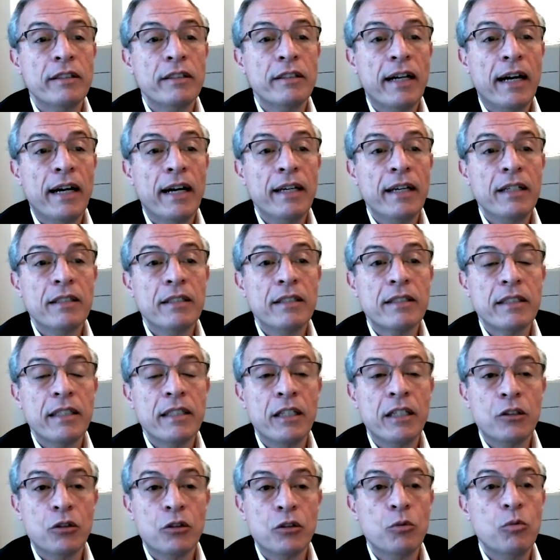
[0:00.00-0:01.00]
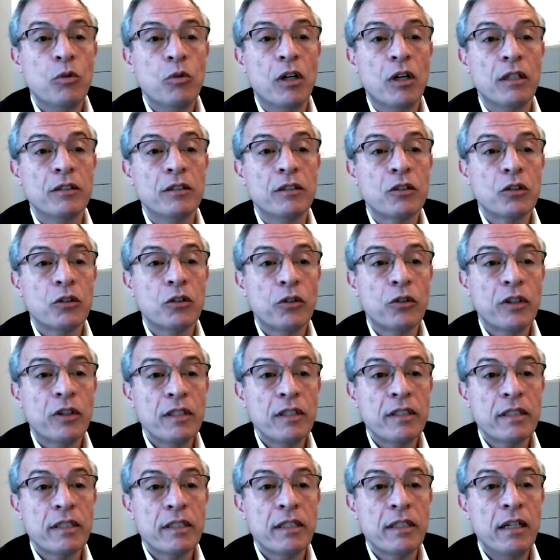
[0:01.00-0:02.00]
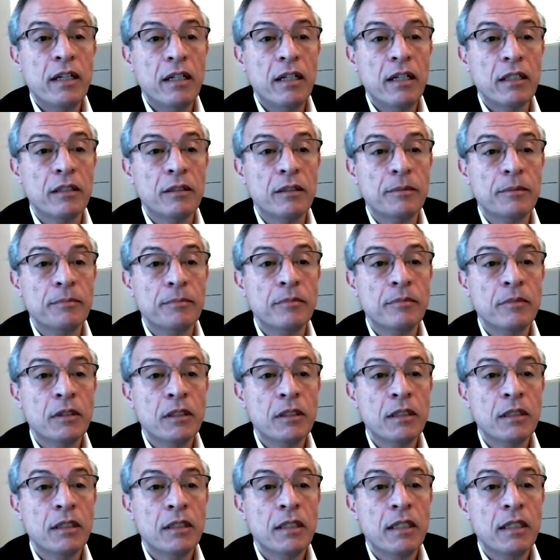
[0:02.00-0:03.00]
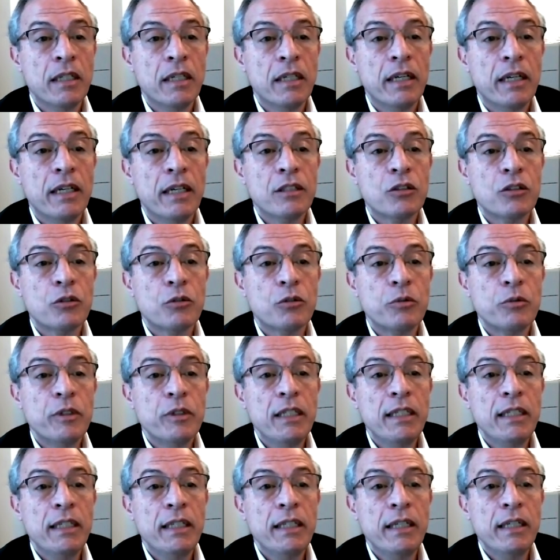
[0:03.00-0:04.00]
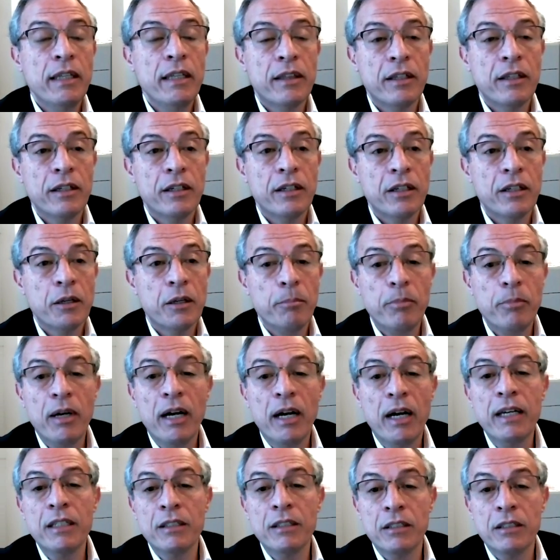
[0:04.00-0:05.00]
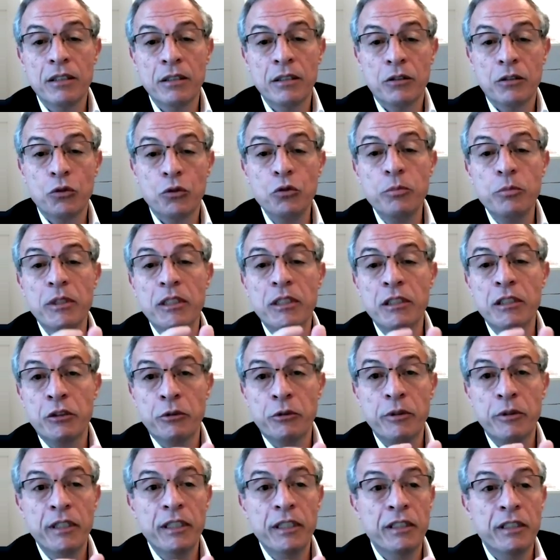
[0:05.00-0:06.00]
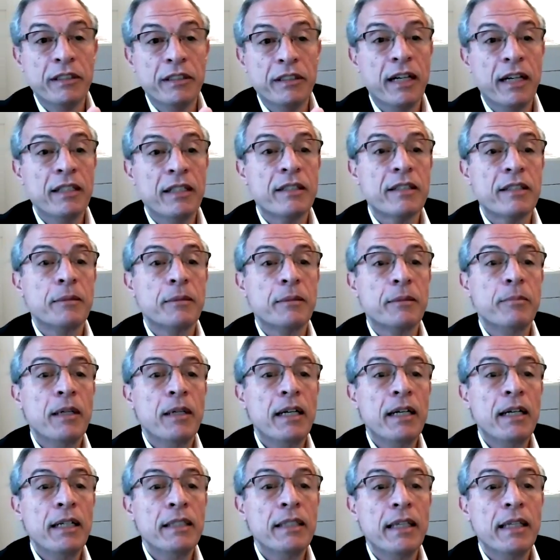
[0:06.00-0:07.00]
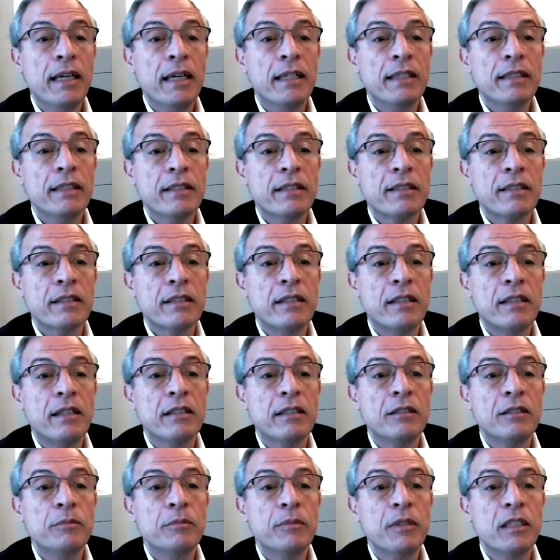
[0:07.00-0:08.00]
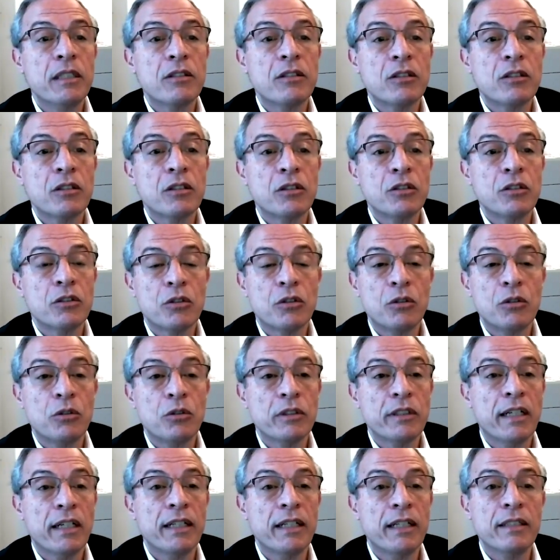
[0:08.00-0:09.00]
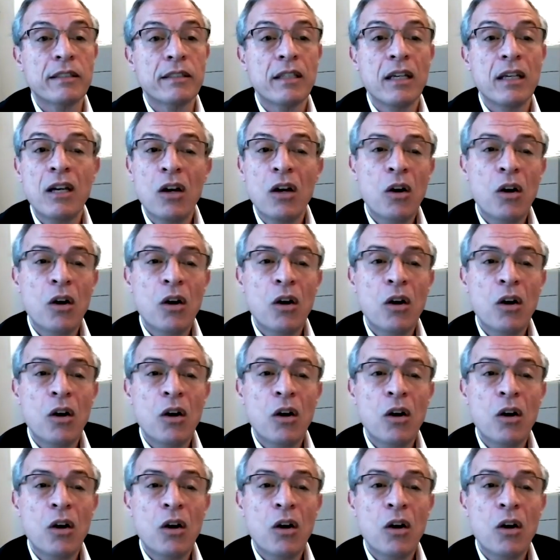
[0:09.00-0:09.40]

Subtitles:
diets into one. So this column is really the combined, the two Mediterranean diets combined, and this column is the control diets.